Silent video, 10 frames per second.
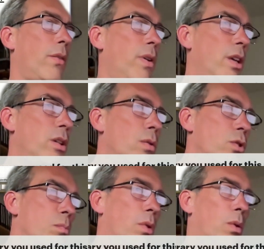have I
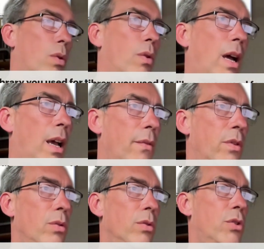used more?
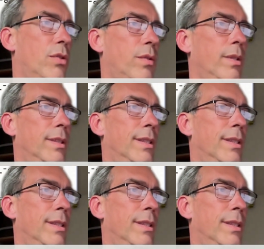I've used